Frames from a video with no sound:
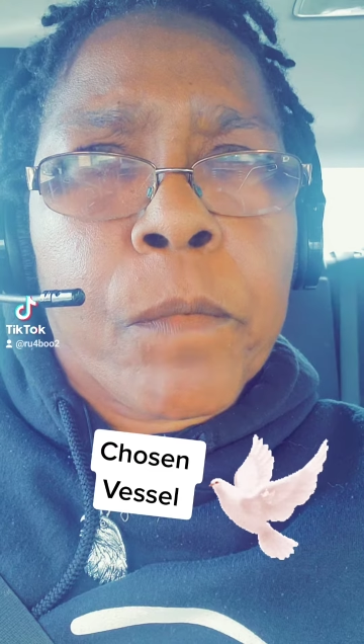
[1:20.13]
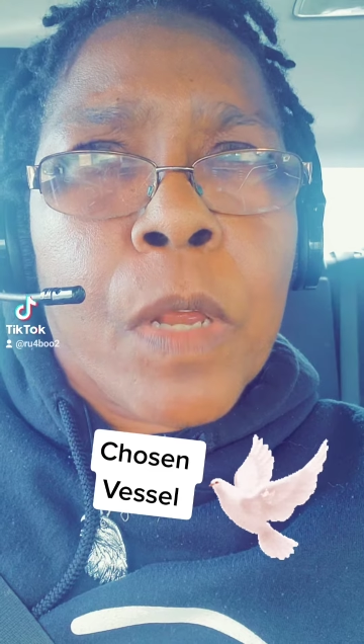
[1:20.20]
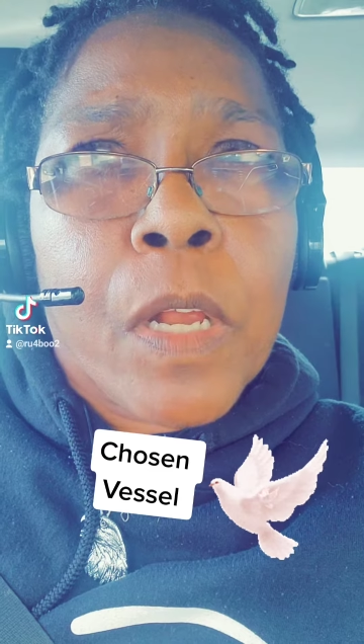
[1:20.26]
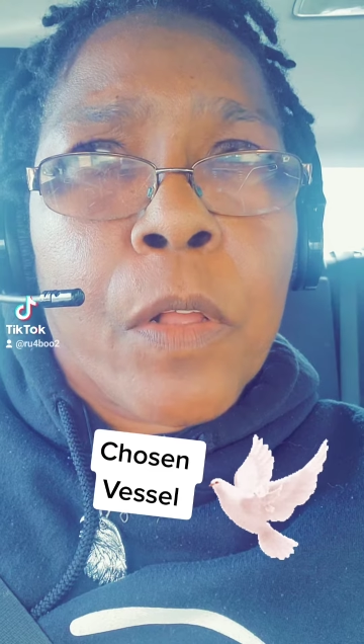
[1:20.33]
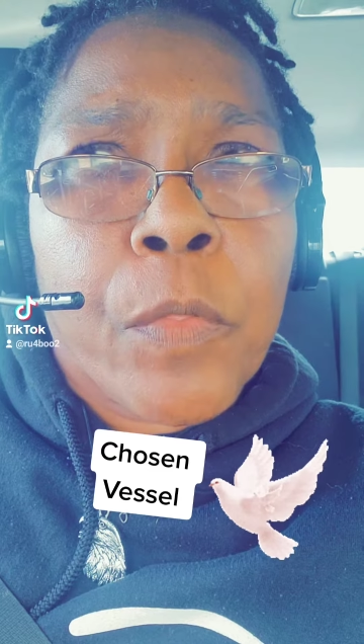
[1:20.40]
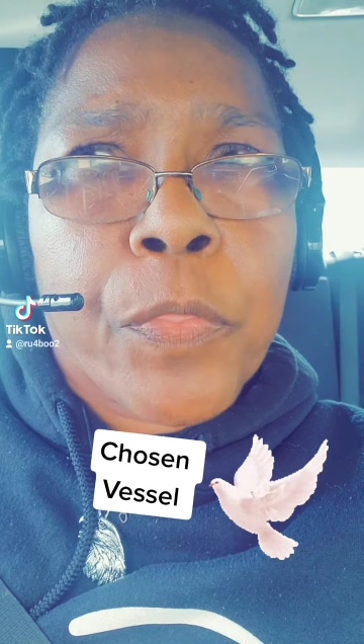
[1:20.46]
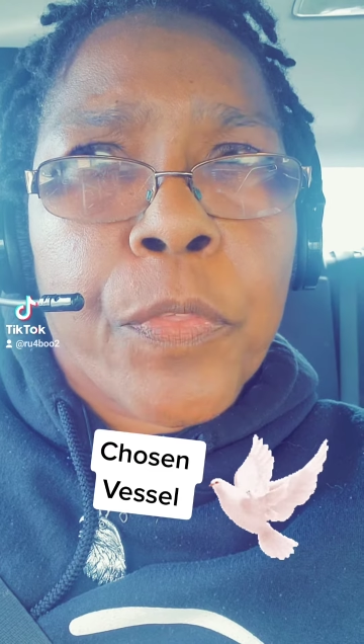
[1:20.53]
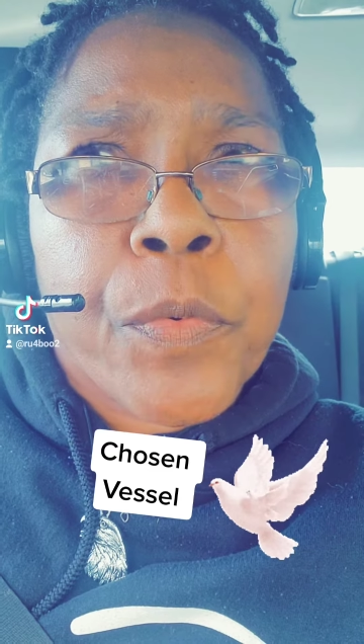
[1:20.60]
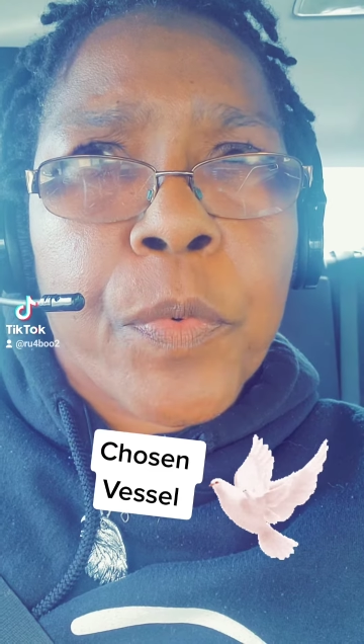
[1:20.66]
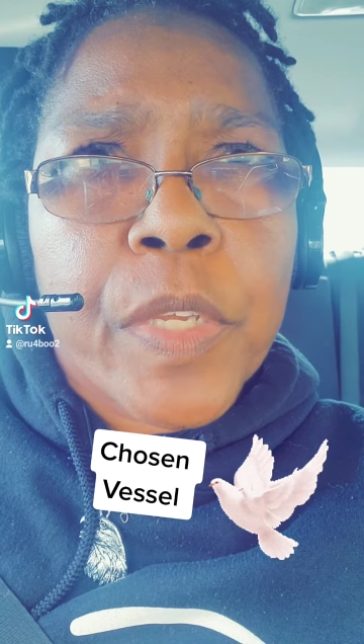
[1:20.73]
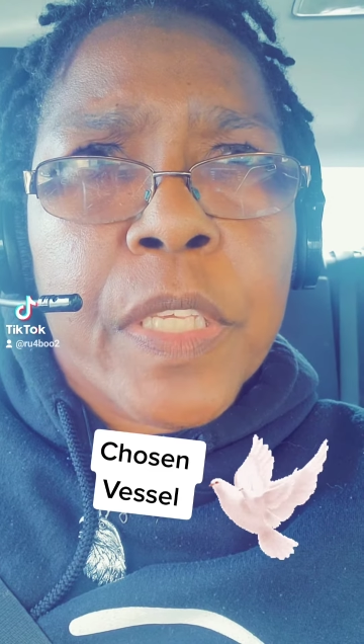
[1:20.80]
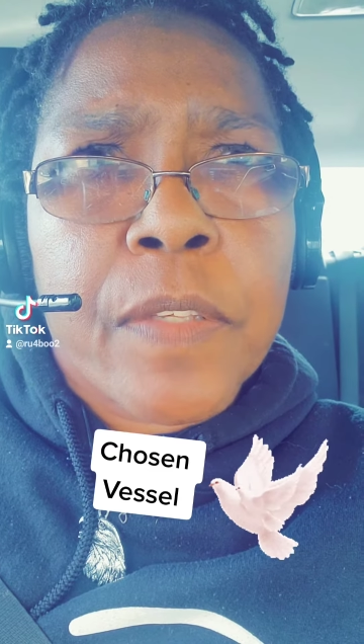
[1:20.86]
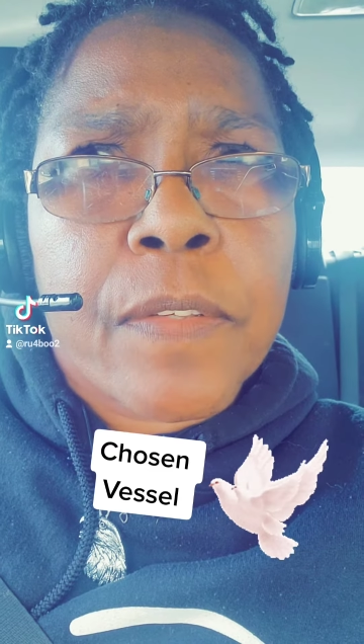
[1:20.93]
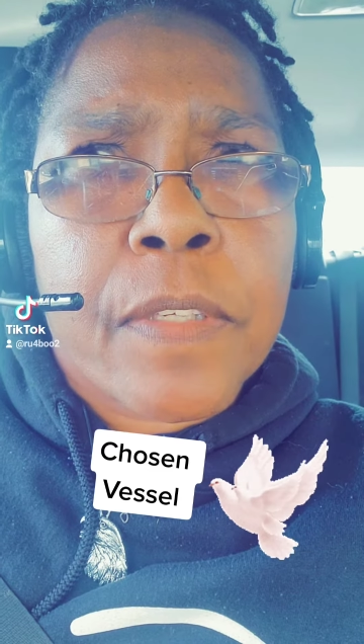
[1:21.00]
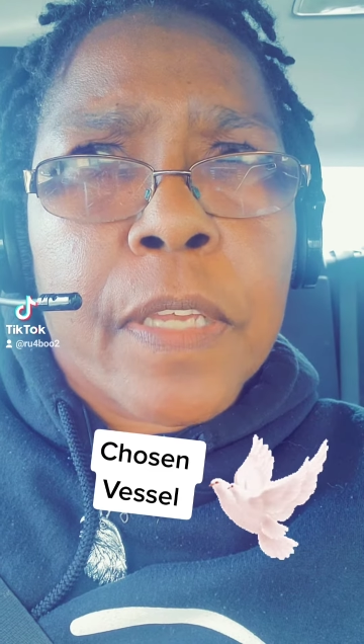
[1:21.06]
around
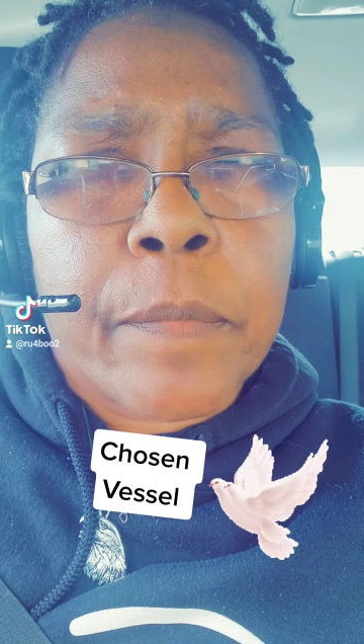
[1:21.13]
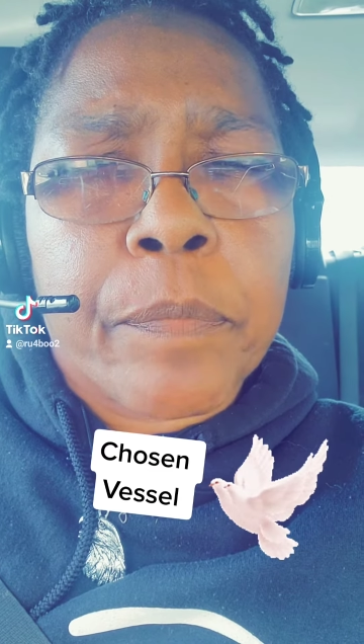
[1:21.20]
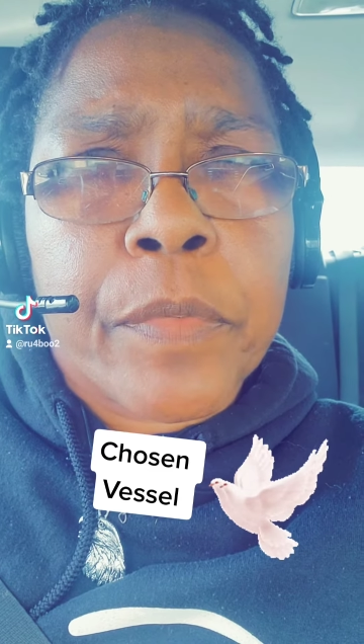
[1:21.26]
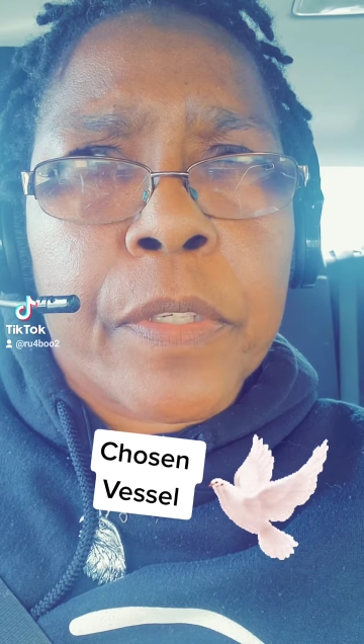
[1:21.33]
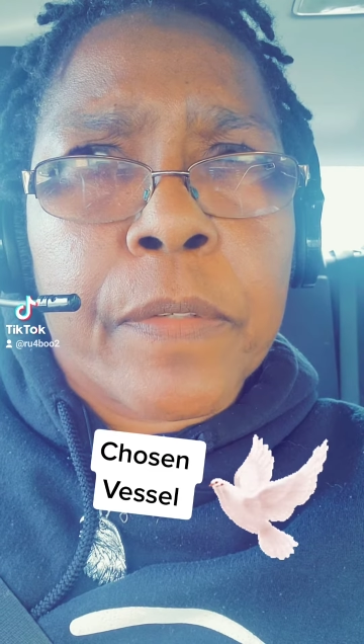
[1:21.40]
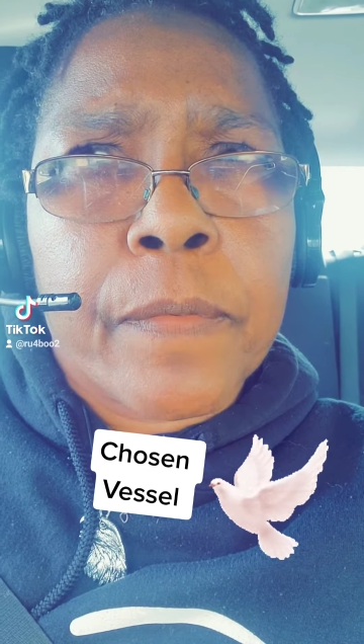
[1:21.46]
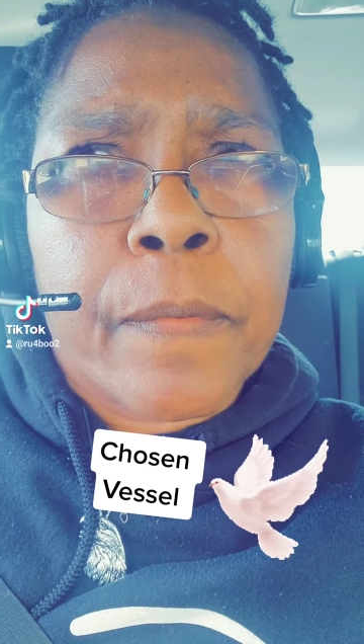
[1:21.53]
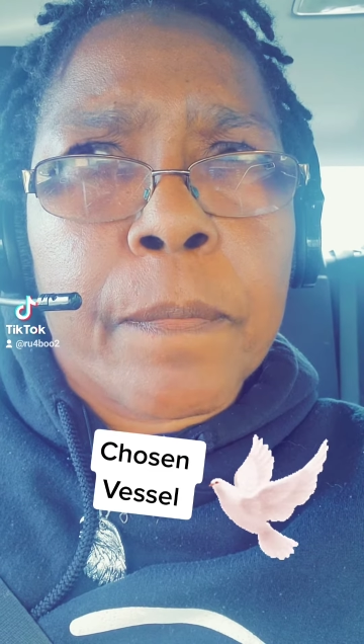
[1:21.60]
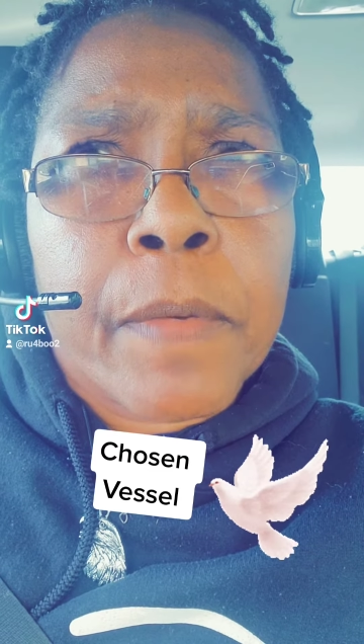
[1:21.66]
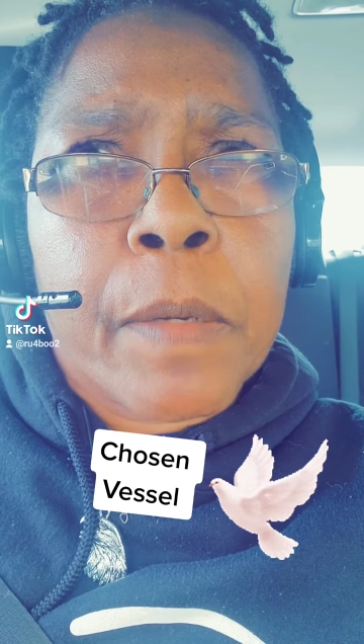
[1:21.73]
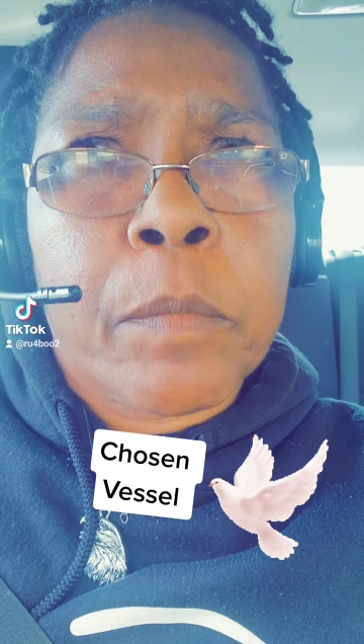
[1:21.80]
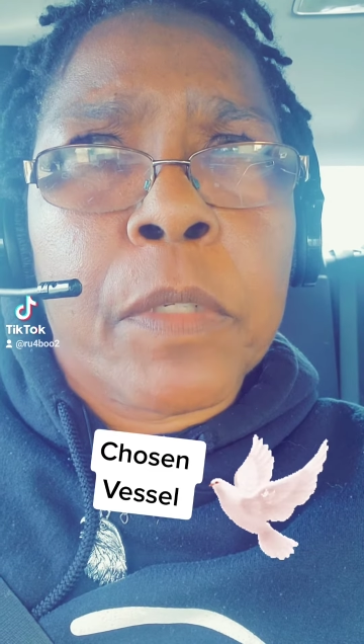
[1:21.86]
three something, I